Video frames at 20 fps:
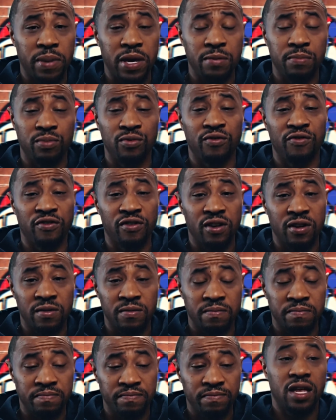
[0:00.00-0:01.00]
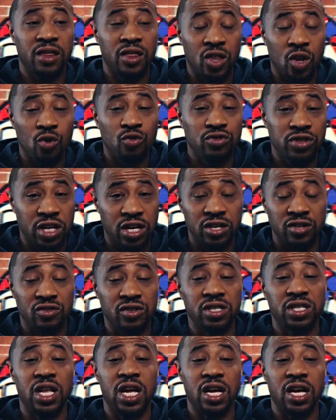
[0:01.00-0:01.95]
people from those countries.